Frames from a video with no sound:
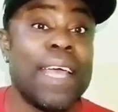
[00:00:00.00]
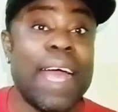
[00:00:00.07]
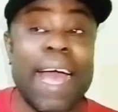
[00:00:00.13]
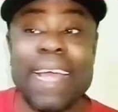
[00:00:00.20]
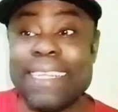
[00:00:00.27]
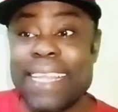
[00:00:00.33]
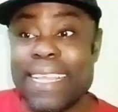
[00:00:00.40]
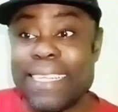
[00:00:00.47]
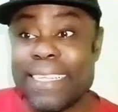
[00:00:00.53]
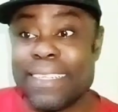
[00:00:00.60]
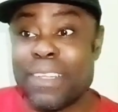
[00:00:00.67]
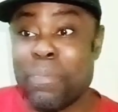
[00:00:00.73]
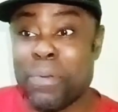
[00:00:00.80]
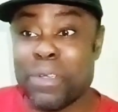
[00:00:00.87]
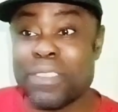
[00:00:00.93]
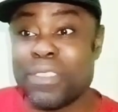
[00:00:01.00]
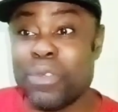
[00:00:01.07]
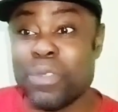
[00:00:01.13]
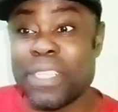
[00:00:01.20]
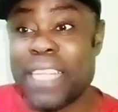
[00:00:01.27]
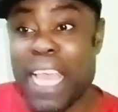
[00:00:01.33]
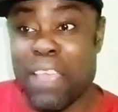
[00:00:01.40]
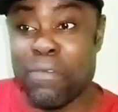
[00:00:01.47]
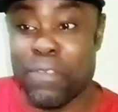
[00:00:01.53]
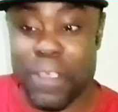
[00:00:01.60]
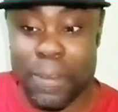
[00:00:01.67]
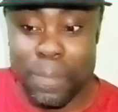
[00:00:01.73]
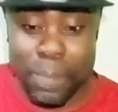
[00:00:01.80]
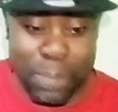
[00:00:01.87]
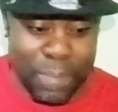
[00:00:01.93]
And then the person use a
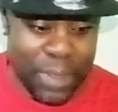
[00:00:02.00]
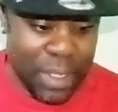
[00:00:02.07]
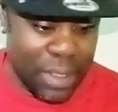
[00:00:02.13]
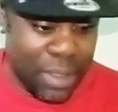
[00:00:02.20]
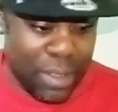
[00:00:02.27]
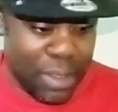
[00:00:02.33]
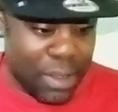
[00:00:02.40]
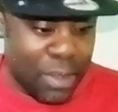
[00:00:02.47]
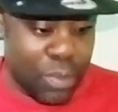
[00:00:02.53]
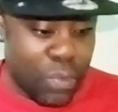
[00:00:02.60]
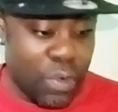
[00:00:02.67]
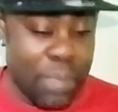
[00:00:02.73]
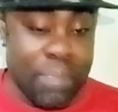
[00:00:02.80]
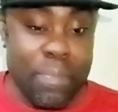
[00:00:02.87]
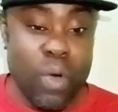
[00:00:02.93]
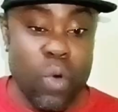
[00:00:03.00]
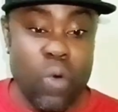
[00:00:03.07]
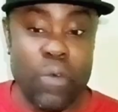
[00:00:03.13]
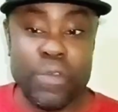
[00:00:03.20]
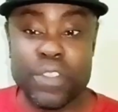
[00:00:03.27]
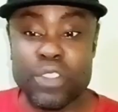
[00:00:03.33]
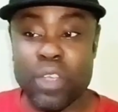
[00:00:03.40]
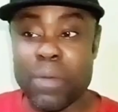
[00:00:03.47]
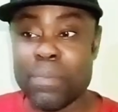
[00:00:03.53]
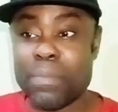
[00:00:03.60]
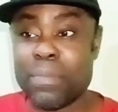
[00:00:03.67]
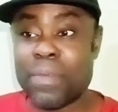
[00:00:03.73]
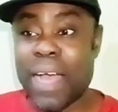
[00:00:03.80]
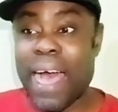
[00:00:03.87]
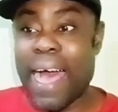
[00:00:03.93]
knife remove
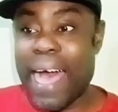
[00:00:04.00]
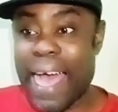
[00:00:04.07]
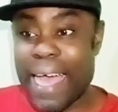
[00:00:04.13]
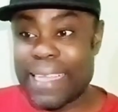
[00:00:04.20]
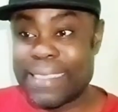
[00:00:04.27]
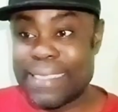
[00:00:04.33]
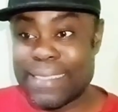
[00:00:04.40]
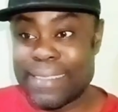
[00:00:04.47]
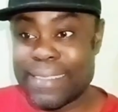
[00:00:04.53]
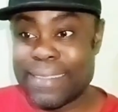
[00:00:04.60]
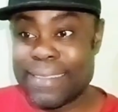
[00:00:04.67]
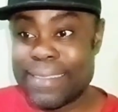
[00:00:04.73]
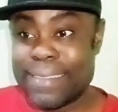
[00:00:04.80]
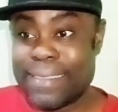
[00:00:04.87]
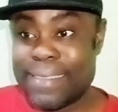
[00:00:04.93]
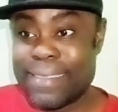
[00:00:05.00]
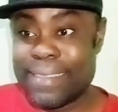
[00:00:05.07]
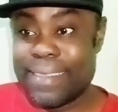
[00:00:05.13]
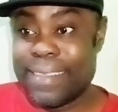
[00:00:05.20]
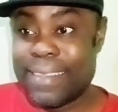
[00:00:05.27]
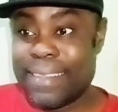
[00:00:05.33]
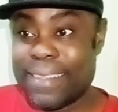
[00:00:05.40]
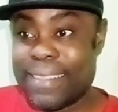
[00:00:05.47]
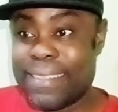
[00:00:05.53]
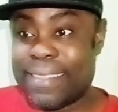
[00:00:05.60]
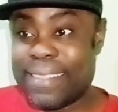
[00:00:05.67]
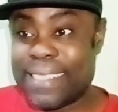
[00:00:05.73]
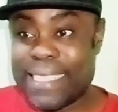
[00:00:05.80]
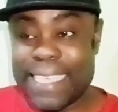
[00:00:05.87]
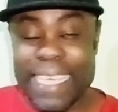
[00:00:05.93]
some hardened
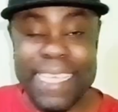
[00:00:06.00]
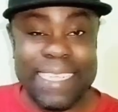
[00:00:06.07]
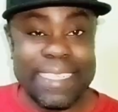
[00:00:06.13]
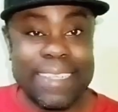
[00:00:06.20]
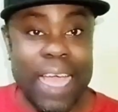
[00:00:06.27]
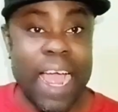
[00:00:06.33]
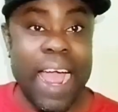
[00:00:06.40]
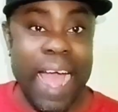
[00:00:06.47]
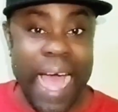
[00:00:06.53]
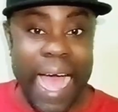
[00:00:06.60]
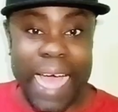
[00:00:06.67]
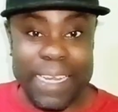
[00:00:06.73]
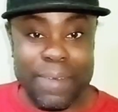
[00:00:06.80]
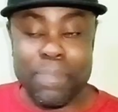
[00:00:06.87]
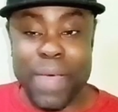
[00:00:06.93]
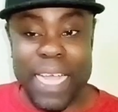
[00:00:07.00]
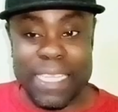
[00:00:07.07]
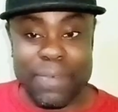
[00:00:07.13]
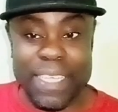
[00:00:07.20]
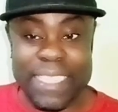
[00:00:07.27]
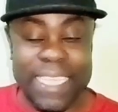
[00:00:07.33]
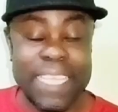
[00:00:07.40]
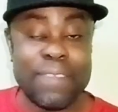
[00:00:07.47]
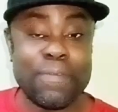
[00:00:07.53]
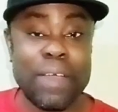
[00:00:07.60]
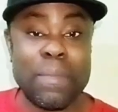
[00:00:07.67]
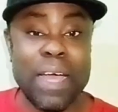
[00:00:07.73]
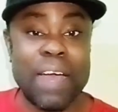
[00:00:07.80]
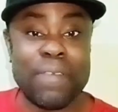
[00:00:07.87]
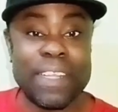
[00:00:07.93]
skin or hardened part of a skin
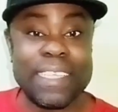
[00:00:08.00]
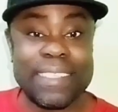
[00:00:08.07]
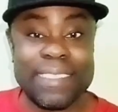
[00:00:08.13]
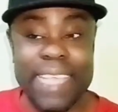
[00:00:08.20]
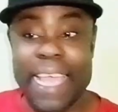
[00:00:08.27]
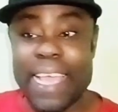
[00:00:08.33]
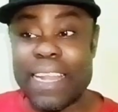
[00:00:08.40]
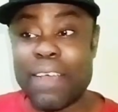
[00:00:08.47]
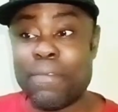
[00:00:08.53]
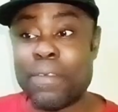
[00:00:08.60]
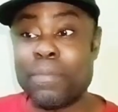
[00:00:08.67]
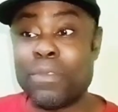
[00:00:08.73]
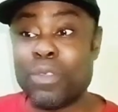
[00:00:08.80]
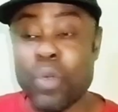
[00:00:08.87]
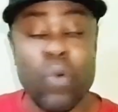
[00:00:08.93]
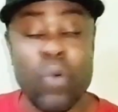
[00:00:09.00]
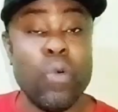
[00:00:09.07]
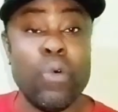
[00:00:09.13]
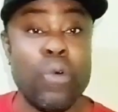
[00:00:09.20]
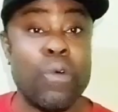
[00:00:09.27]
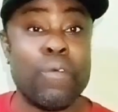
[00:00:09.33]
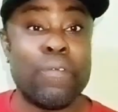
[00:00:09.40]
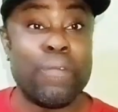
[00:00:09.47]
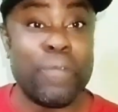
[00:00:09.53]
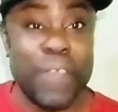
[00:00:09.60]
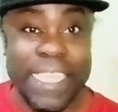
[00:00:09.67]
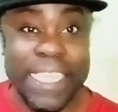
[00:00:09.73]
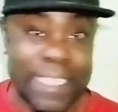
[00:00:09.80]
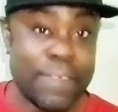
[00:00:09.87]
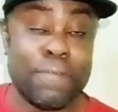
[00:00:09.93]
from off of the side of him 2
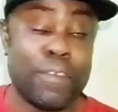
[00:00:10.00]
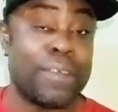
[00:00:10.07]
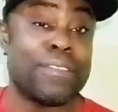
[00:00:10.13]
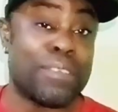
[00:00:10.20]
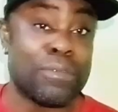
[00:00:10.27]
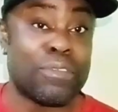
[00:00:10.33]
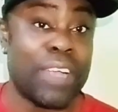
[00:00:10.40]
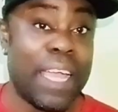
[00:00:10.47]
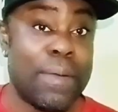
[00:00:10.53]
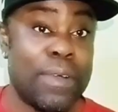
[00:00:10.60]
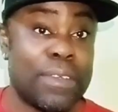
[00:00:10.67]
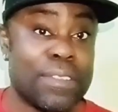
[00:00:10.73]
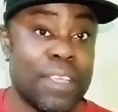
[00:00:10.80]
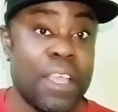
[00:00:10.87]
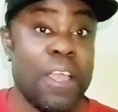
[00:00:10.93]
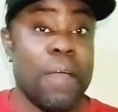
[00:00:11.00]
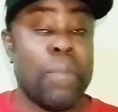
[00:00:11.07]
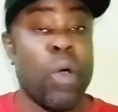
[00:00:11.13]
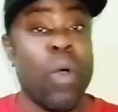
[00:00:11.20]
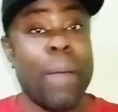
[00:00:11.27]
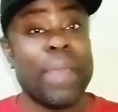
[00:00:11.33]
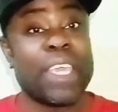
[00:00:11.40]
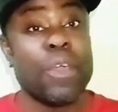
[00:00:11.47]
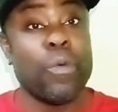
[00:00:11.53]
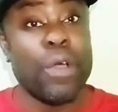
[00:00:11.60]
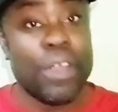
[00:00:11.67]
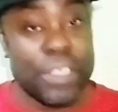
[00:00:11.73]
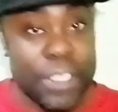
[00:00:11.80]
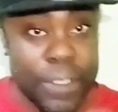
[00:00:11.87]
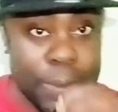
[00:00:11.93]
feet during subscribers. But what make it
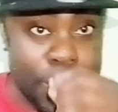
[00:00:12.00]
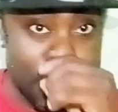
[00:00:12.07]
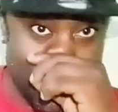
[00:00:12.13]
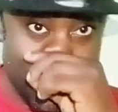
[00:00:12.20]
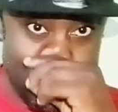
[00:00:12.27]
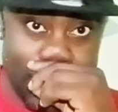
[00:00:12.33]
worse, you know?